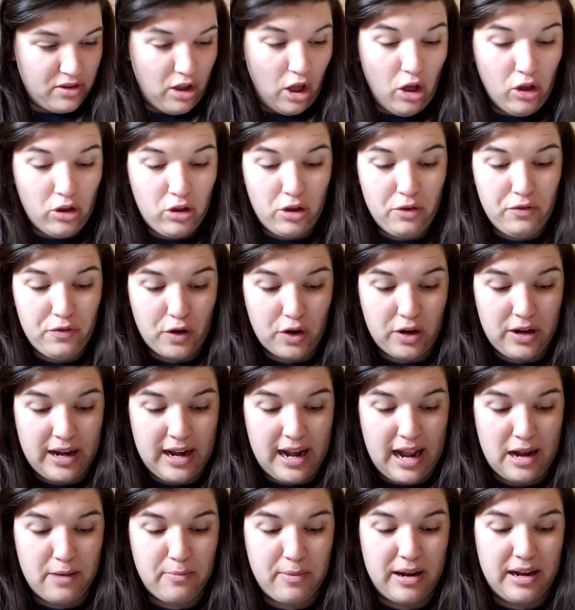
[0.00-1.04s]
Uncle Vernon
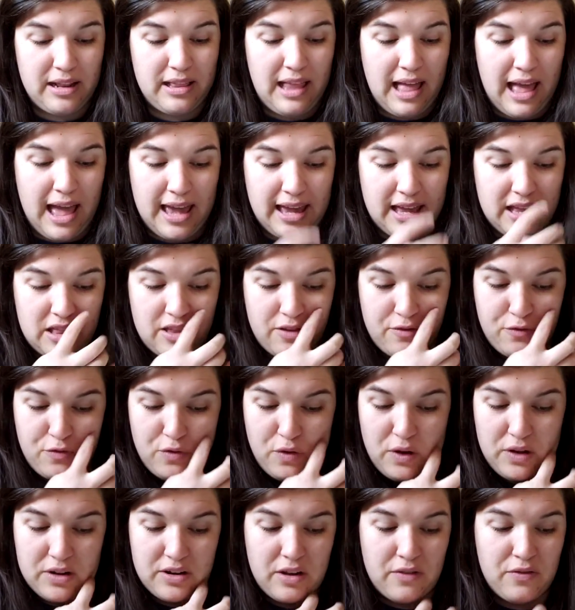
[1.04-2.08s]
had been lying at the
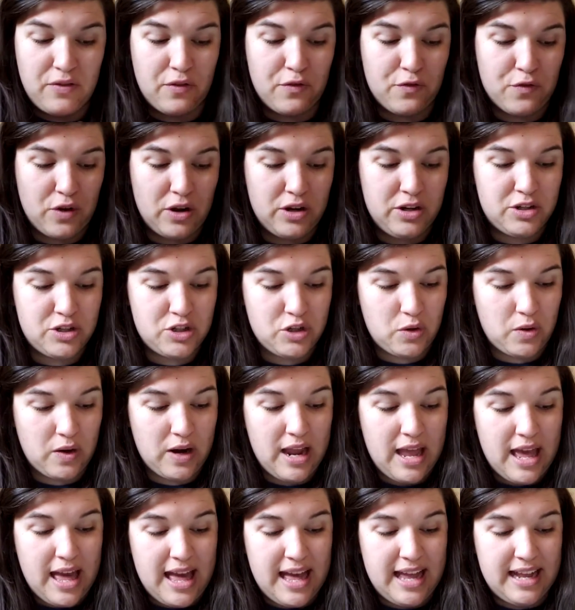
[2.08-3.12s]
foot of the front door
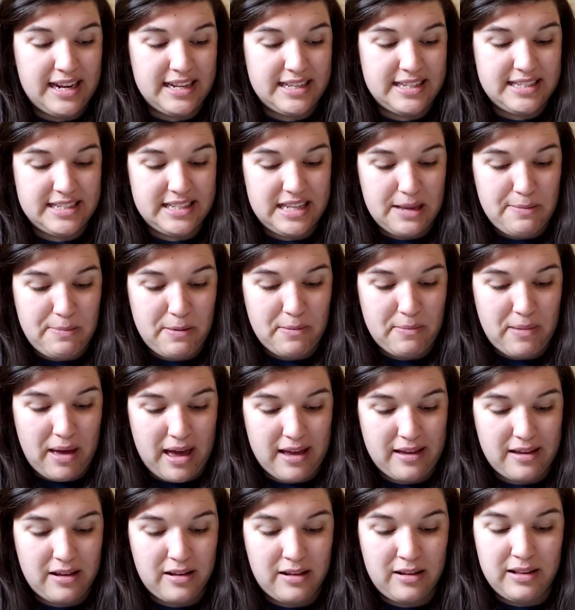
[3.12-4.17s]
in a sleeping
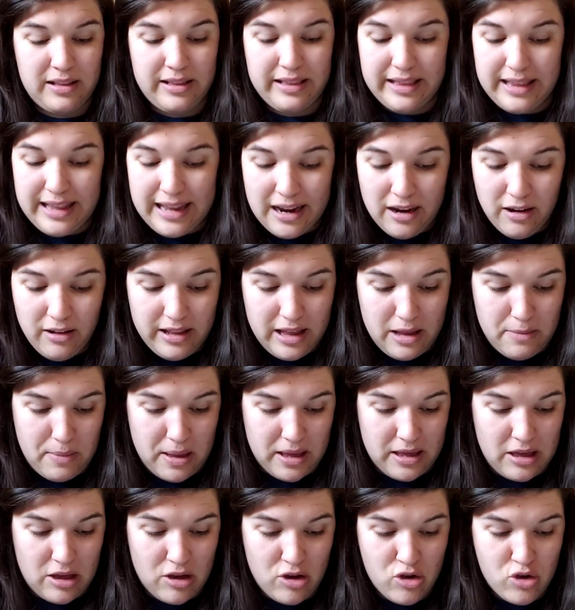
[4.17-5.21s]
bag, clearly
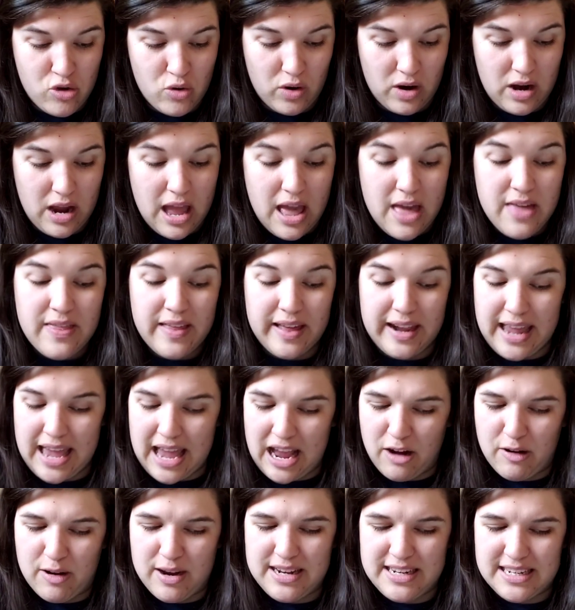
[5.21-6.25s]
making sure that
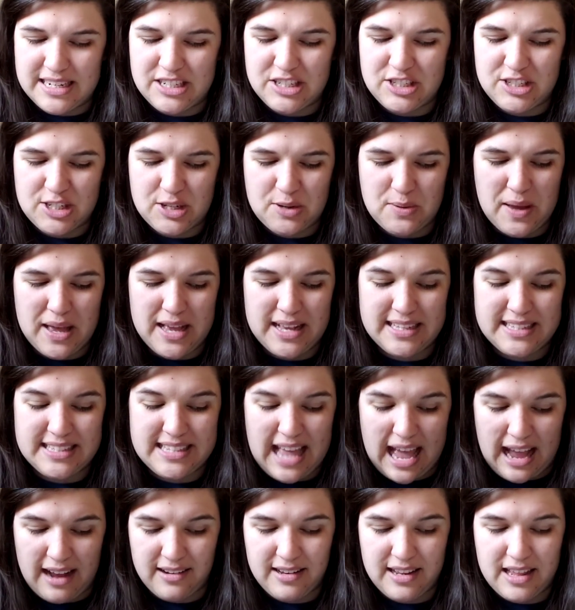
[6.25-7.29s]
Harry didn't do
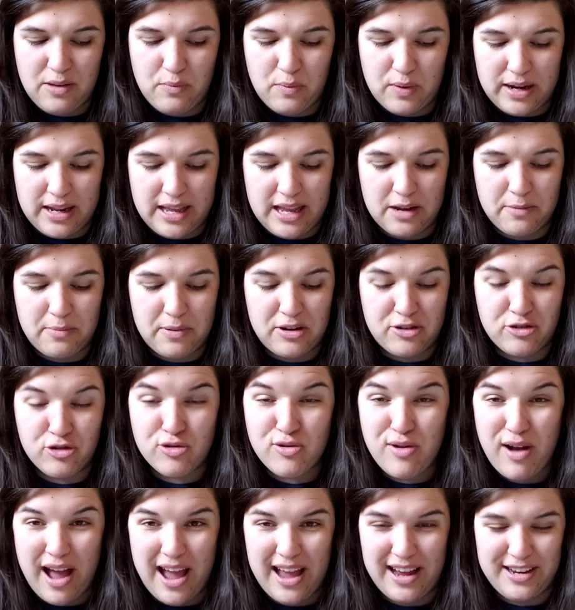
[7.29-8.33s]
exactly what he had been
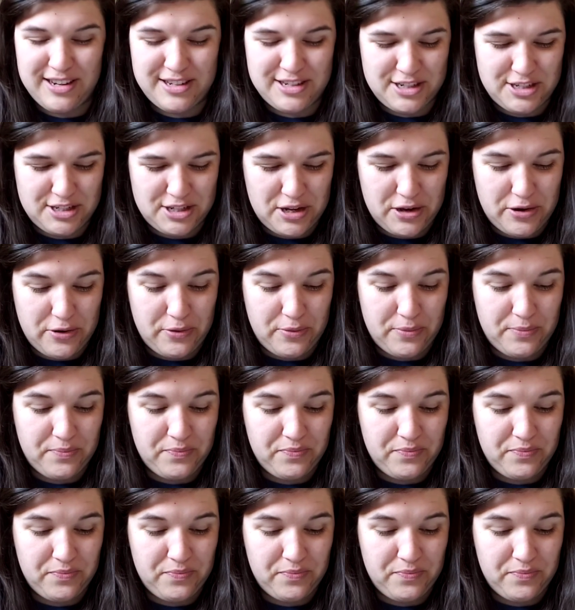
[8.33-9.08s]
trying to do.